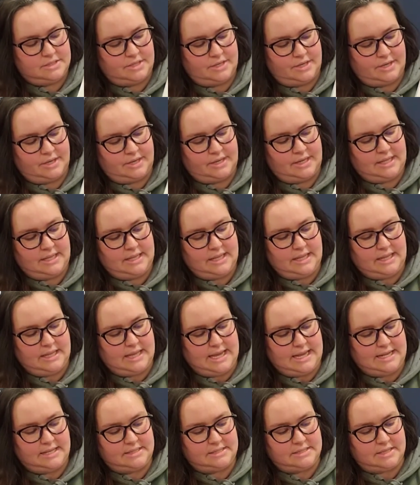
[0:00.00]
turning the
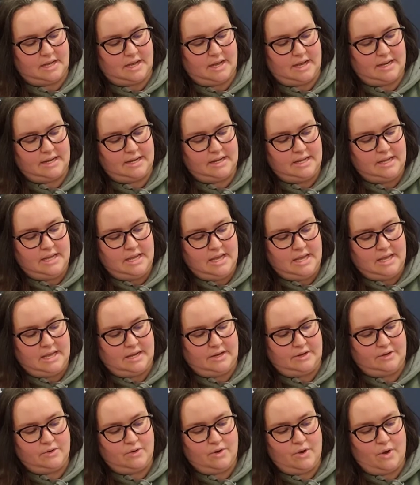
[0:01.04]
lights on
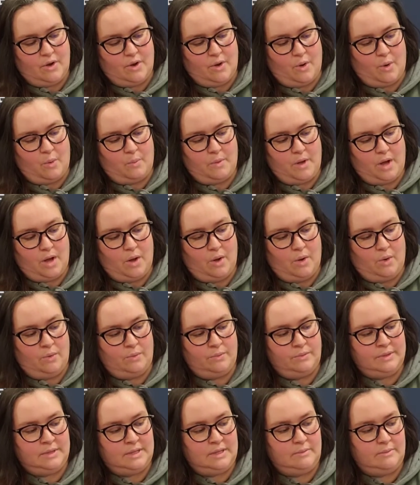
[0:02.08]
in your home
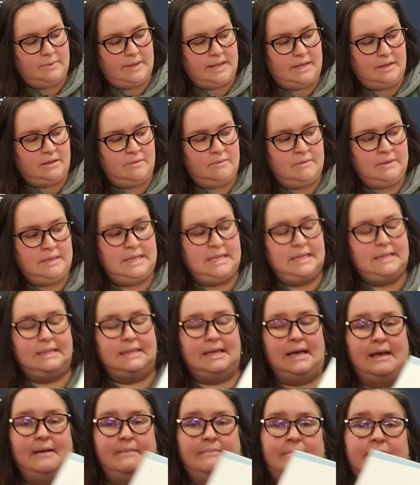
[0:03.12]
only when you need
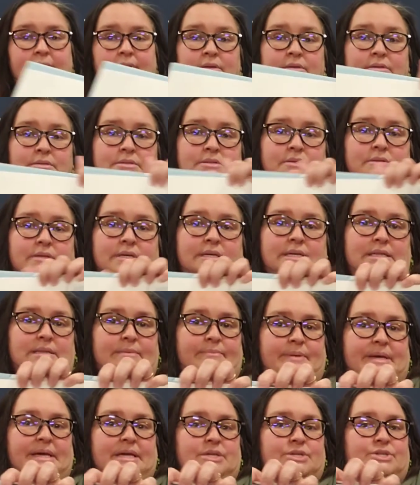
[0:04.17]
them. So look at the
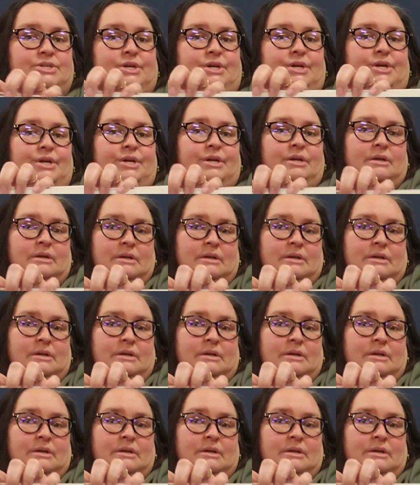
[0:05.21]
picture.